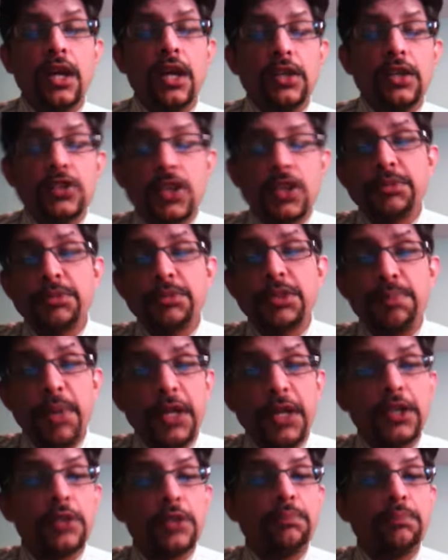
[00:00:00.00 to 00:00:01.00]
some
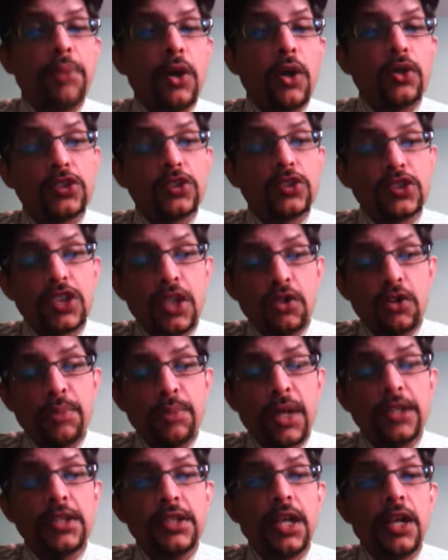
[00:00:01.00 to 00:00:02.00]
splendid bowling served
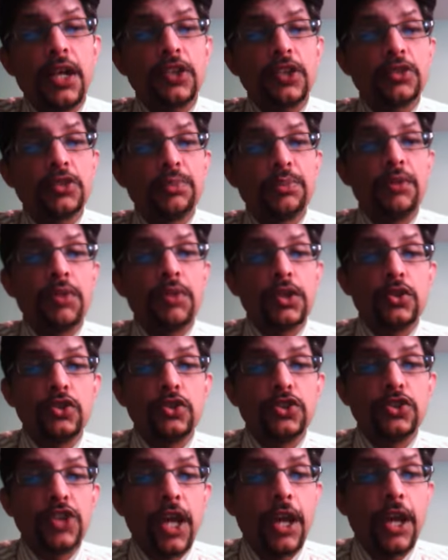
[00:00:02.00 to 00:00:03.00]
by the Irishman, one could
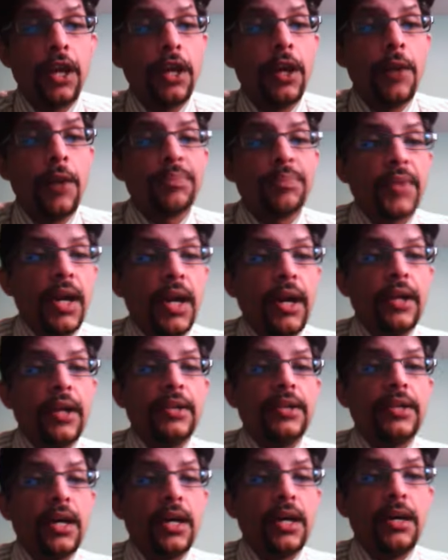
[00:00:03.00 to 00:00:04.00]
say.
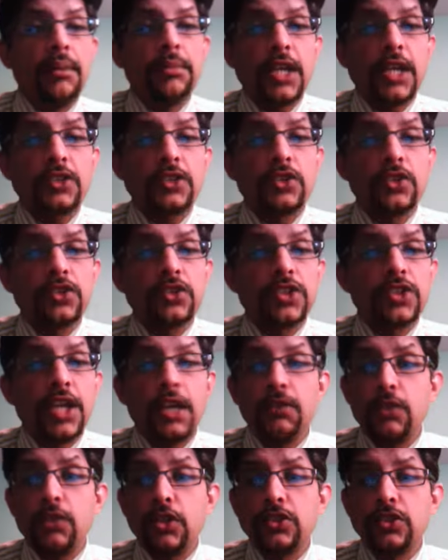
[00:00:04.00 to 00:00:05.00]
And Nasir
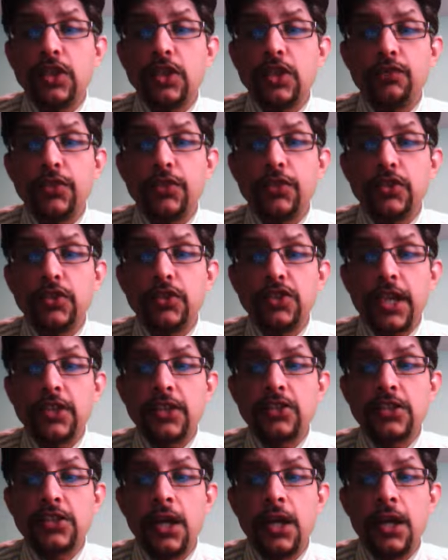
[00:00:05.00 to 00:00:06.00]
Hussain was out for 6.
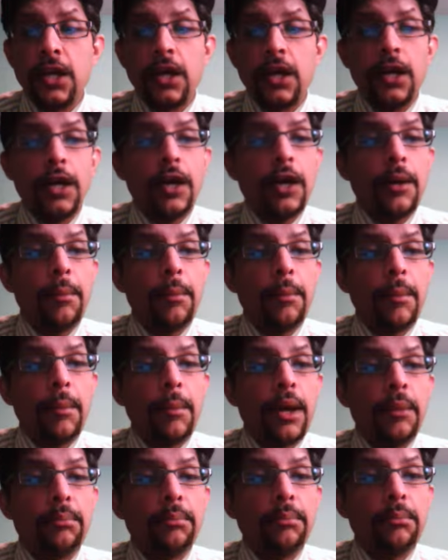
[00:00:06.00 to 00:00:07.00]

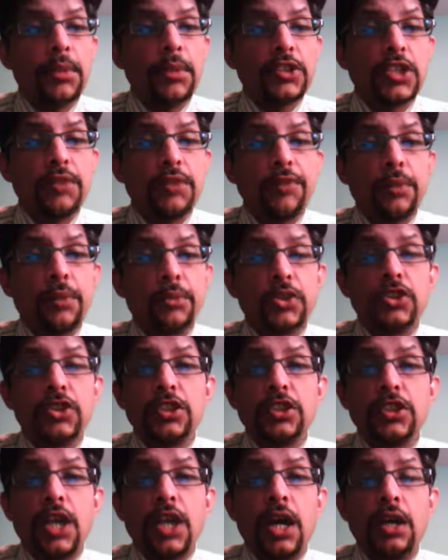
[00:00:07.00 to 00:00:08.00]
Mustafa
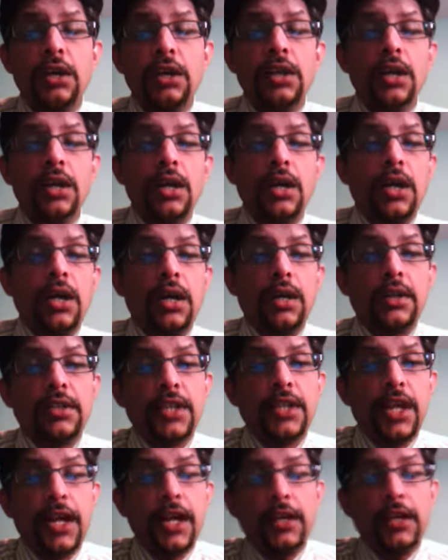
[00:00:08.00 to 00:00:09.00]
Murtaza in
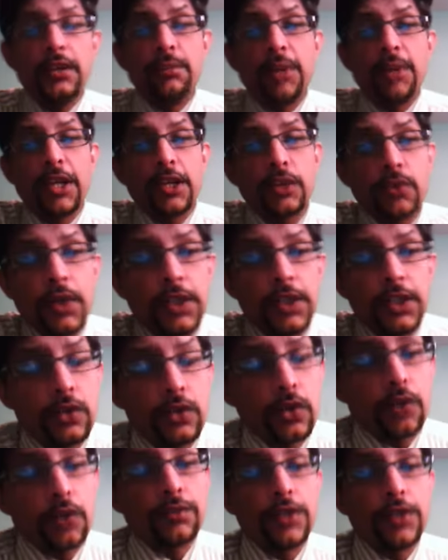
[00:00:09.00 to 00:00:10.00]
the end making
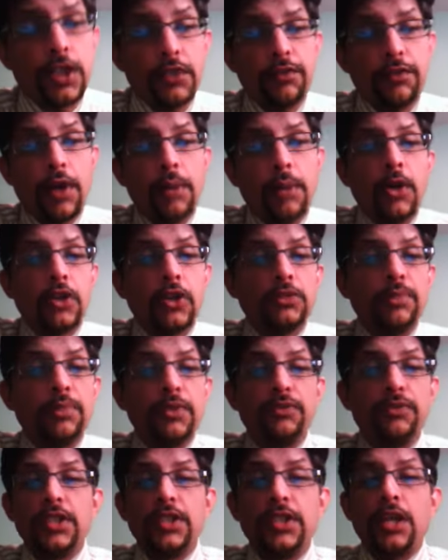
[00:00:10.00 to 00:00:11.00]
22 of 35 balls,
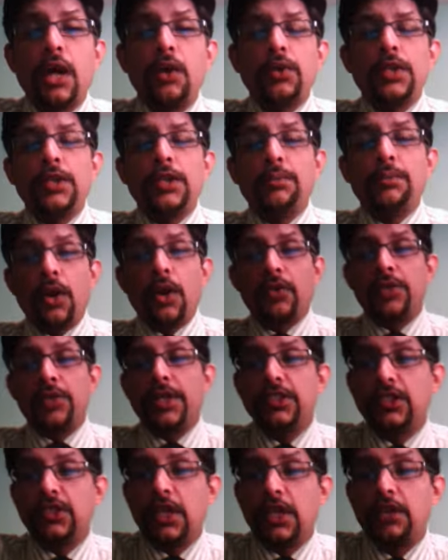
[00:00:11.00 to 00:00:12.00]
but without any
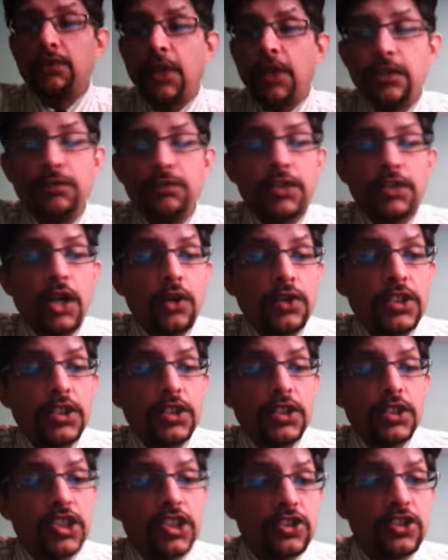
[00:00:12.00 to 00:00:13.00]
boundaries and without any
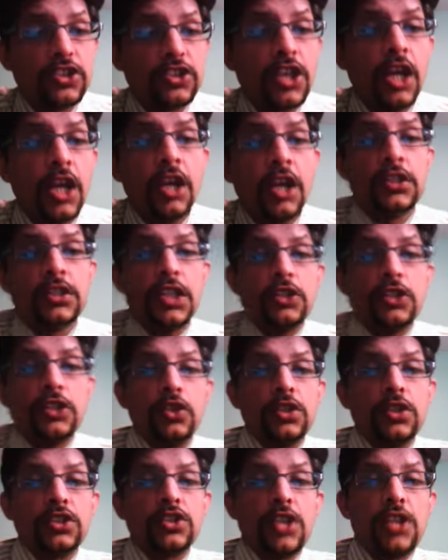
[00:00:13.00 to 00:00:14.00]
sixes.
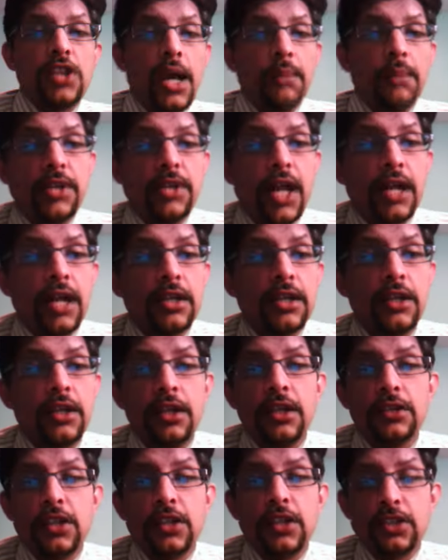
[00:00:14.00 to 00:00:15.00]
Tajul Islam, duck.
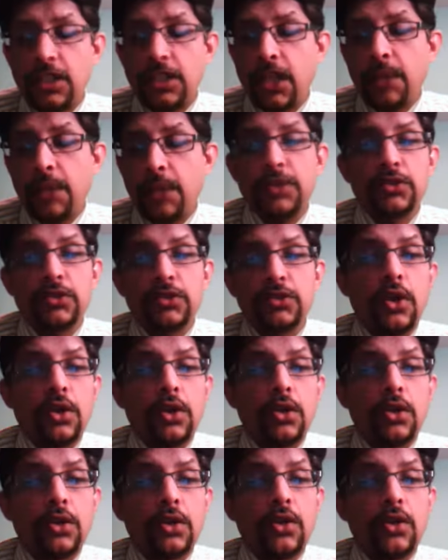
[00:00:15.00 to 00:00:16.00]
Tuskin Ahmad was not
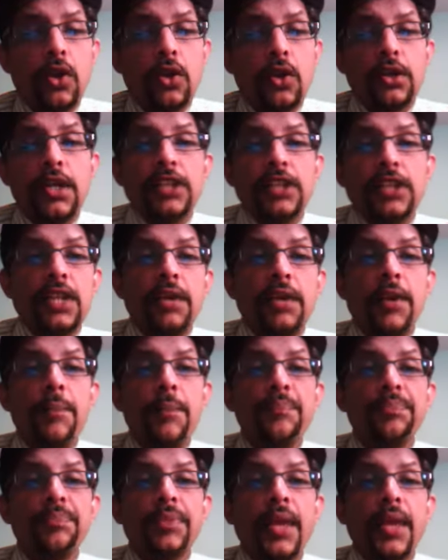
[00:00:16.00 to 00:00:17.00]
out or not. Let's have a...
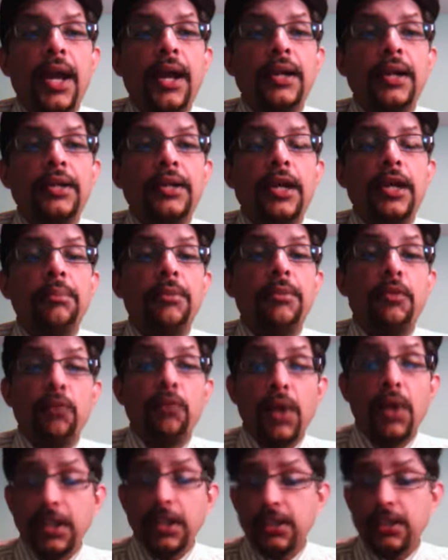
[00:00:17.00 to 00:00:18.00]
And
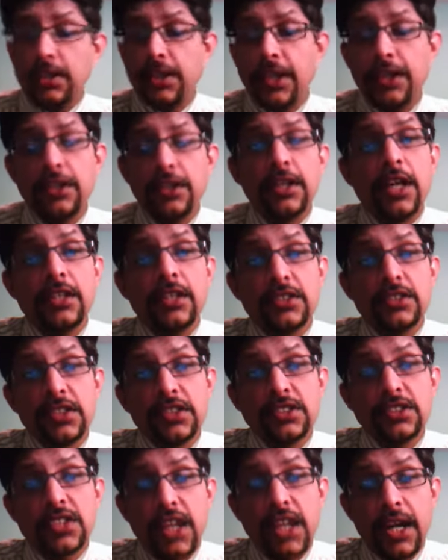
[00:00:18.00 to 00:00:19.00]
189, as I
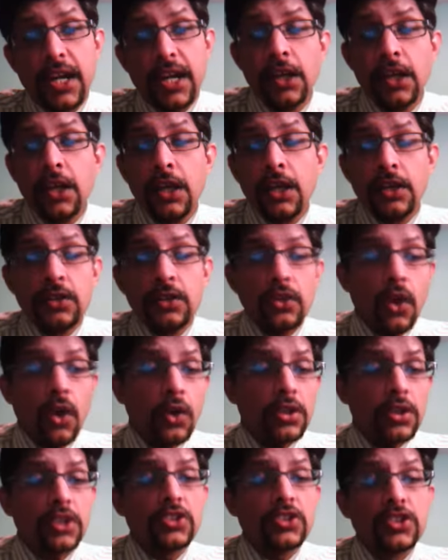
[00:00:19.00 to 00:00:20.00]
said,
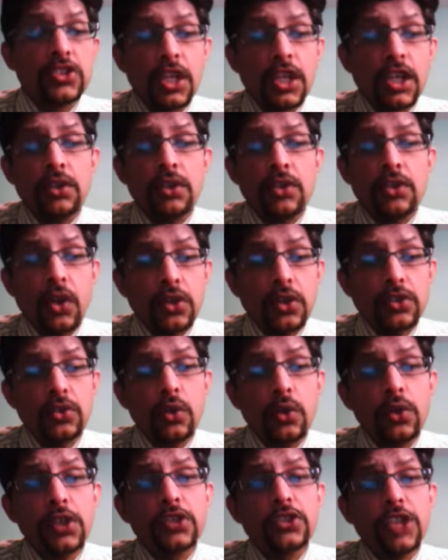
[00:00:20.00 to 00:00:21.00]
not
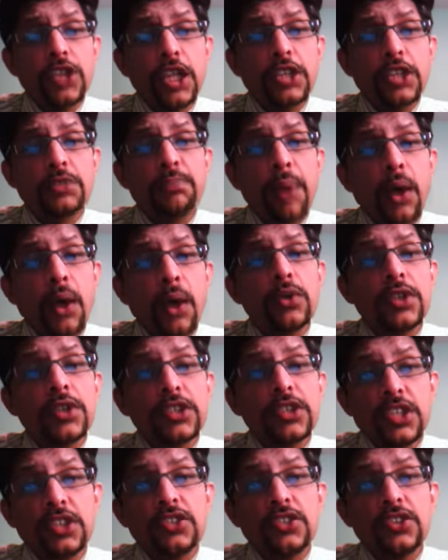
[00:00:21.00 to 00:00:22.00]
only 6 boundaries
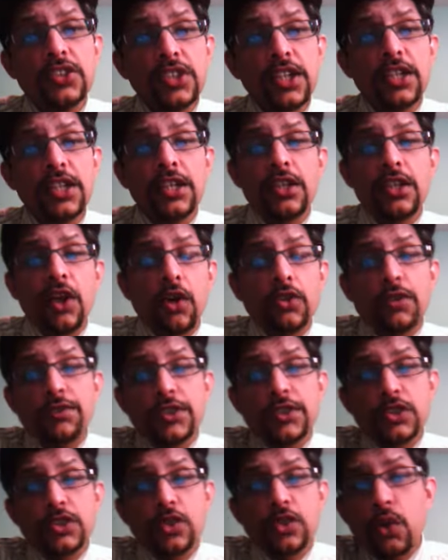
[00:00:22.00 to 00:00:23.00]
conceded out of
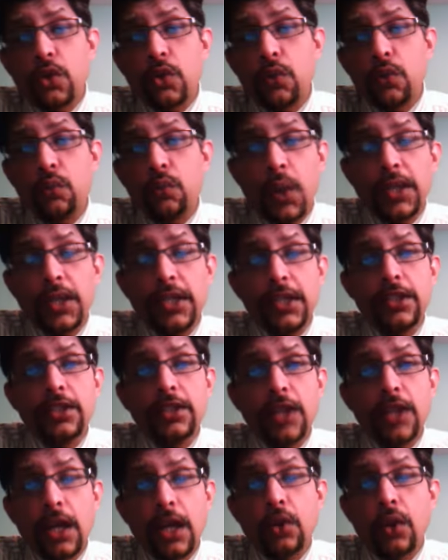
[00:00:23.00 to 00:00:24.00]
a score of
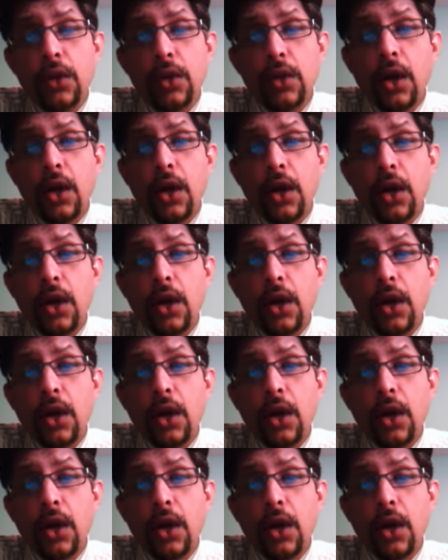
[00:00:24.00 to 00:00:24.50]
189 all out,